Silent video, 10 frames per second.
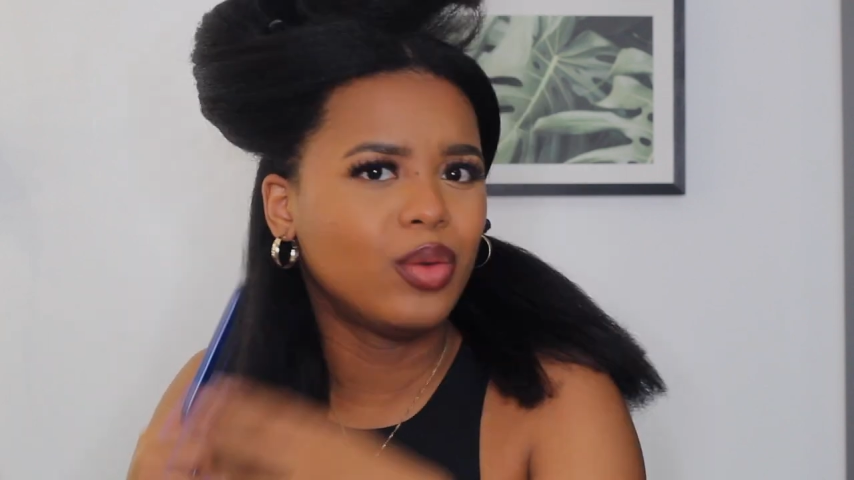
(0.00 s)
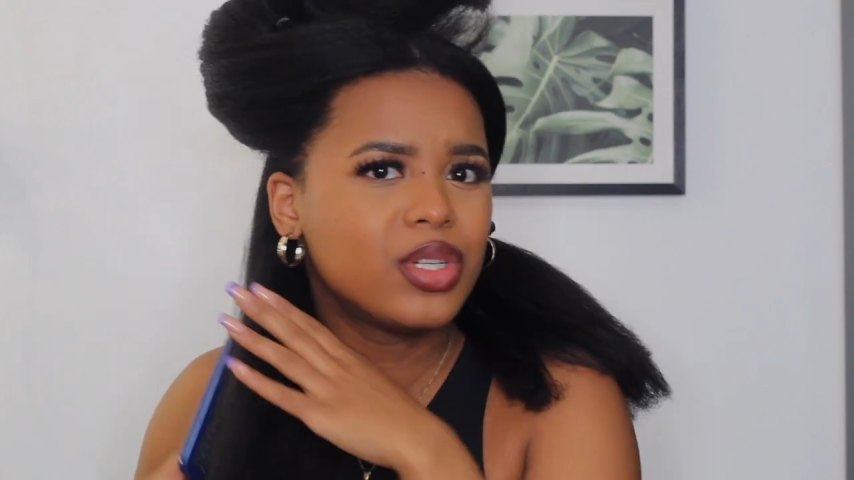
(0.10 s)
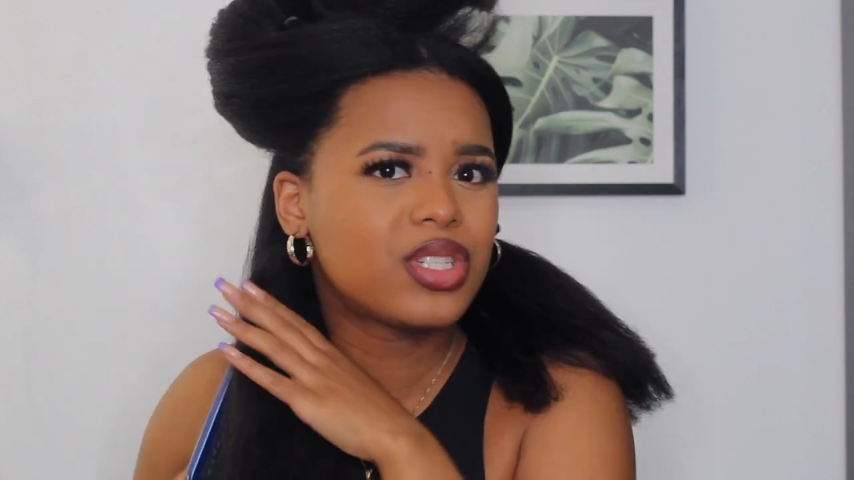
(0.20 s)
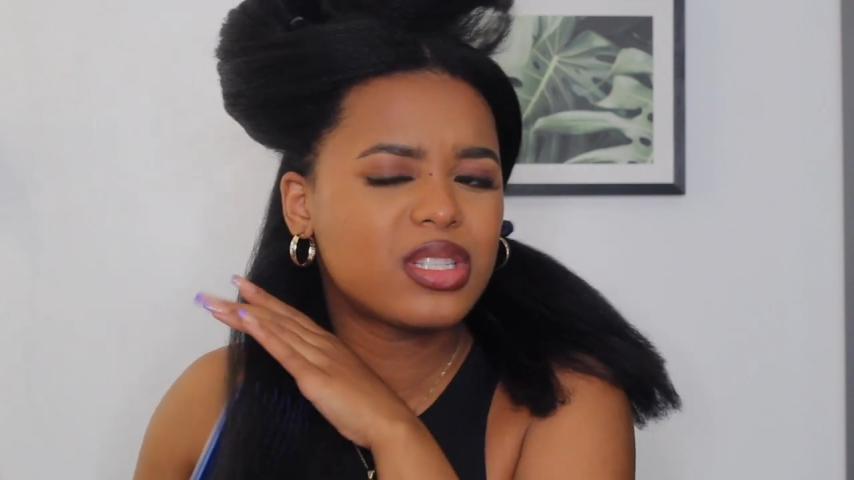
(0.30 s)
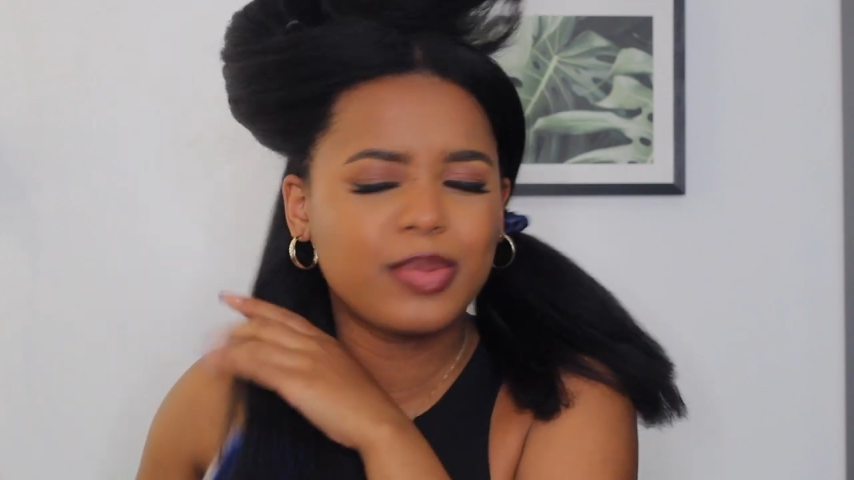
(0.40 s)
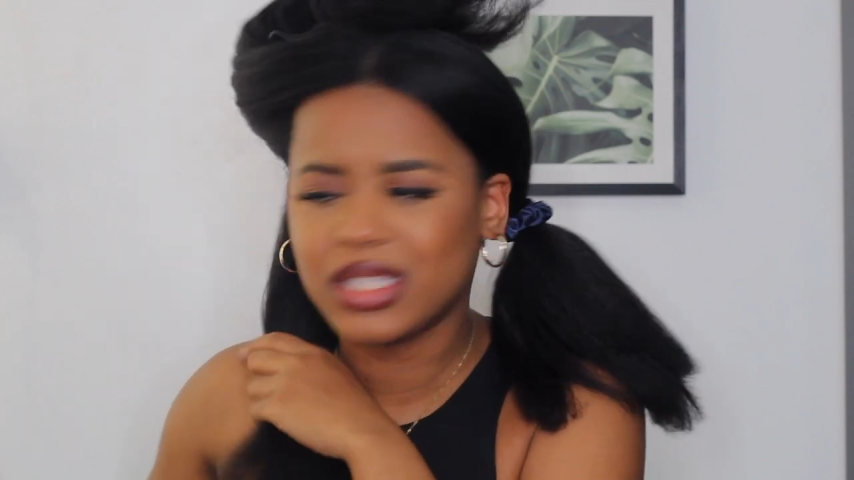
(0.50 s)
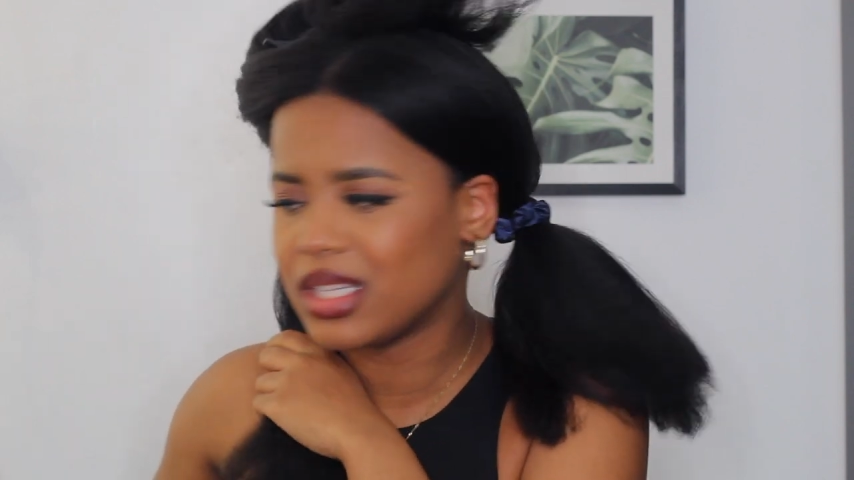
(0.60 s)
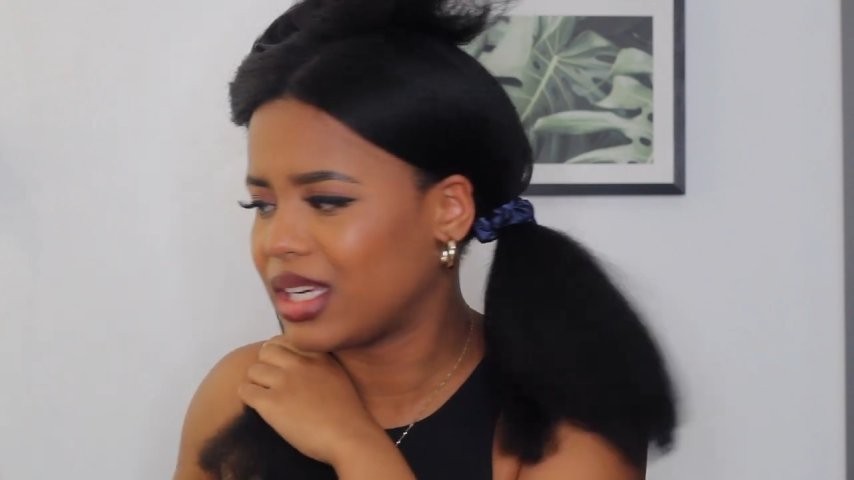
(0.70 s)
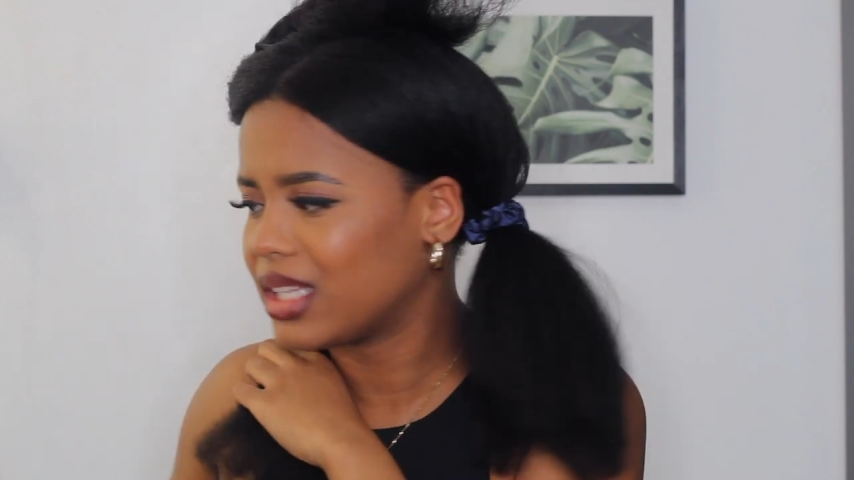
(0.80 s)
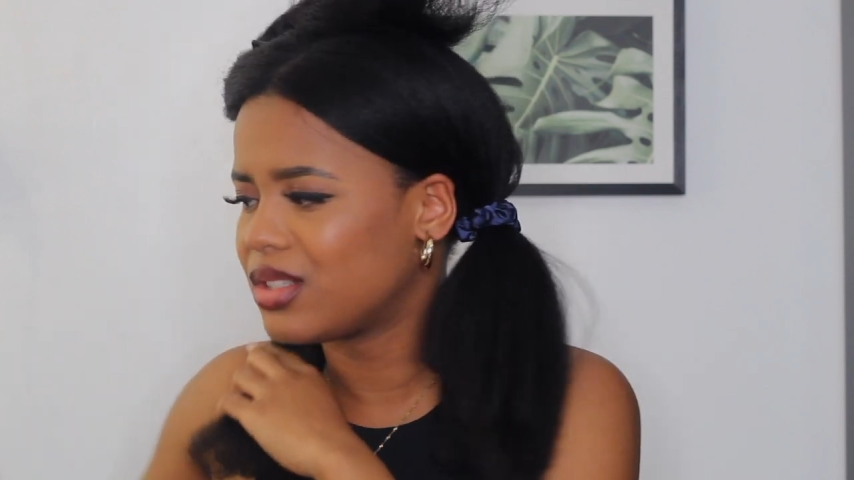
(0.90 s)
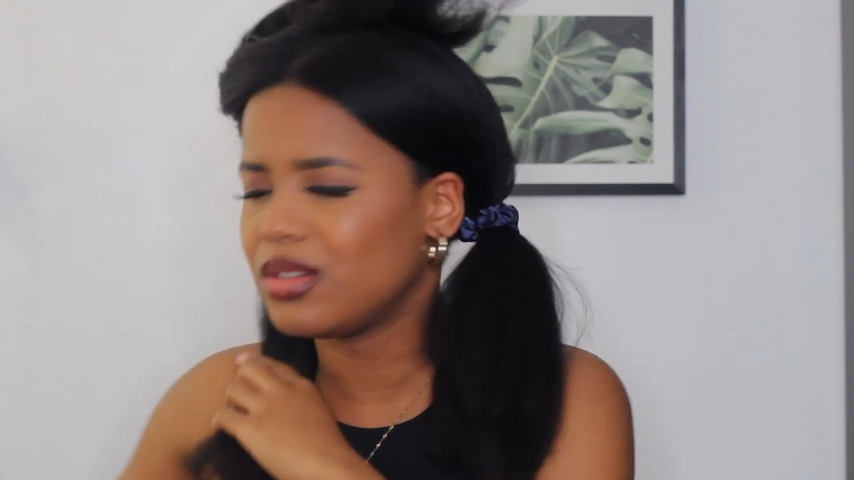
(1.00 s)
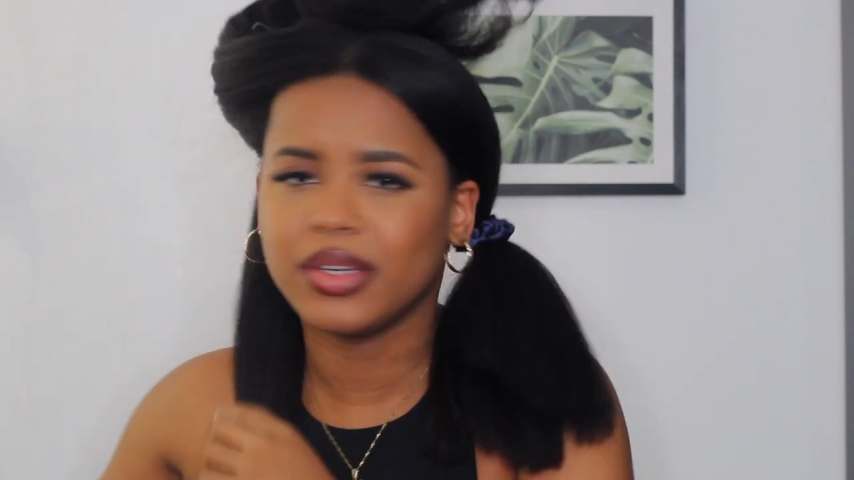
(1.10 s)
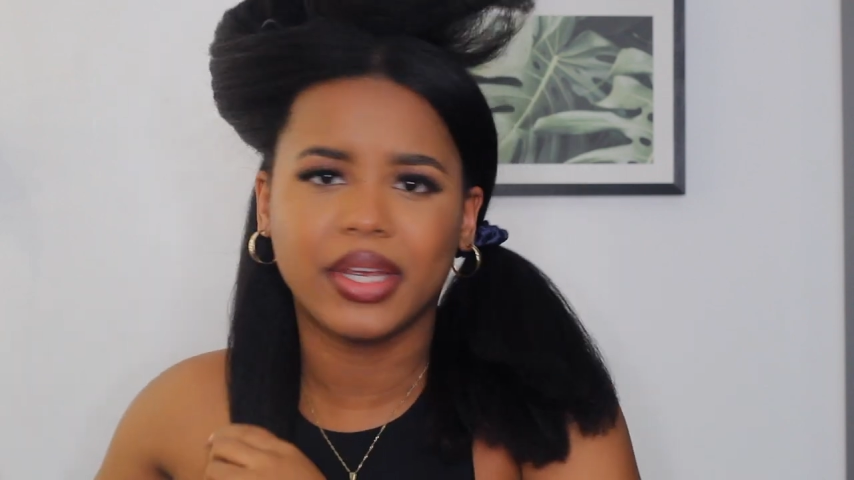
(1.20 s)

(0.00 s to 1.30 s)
would just be to get to know